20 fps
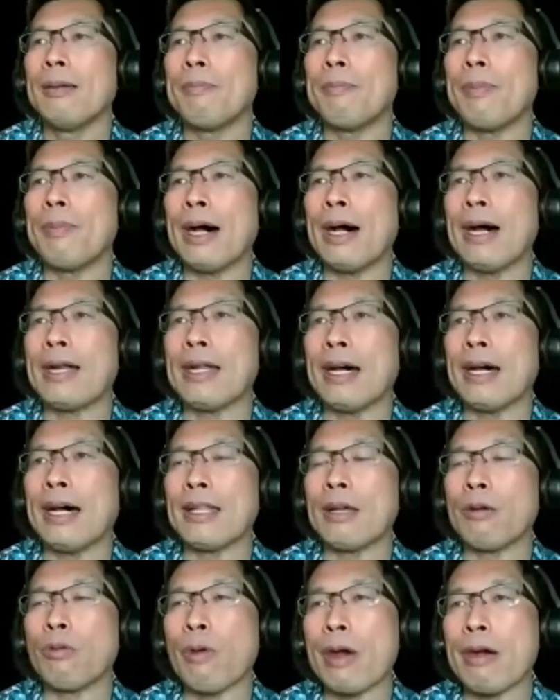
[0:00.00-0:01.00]
but uh,
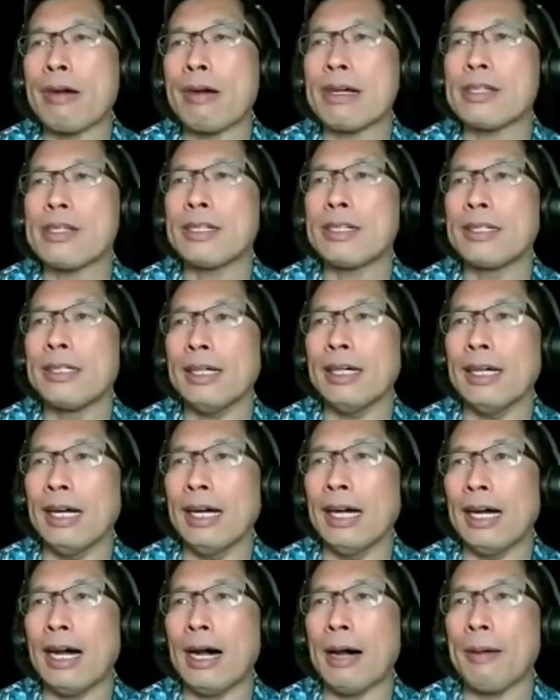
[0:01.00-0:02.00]
the rarest
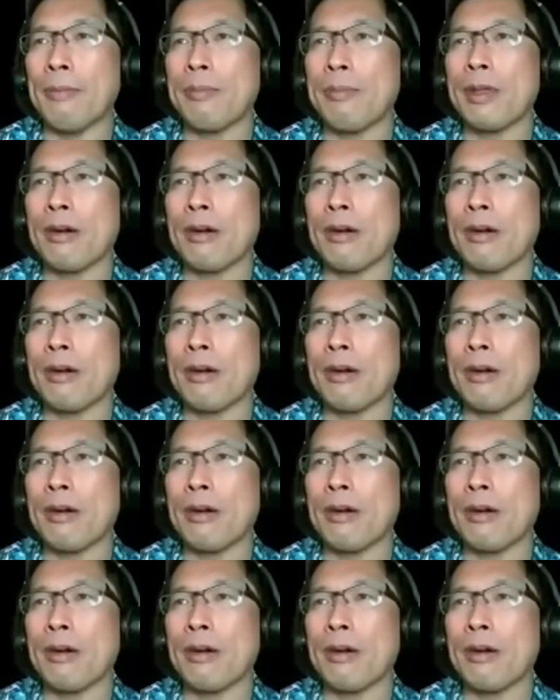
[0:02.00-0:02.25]
um,